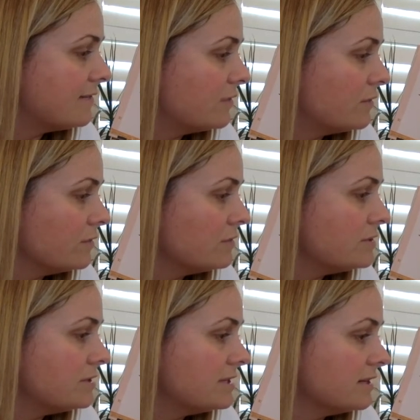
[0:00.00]
food
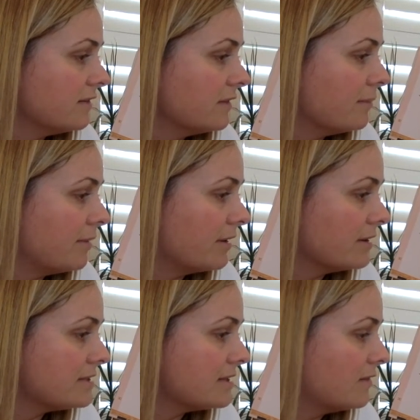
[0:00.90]
to the different
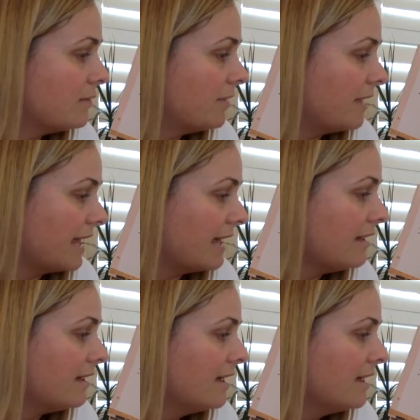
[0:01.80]
parts of a plant,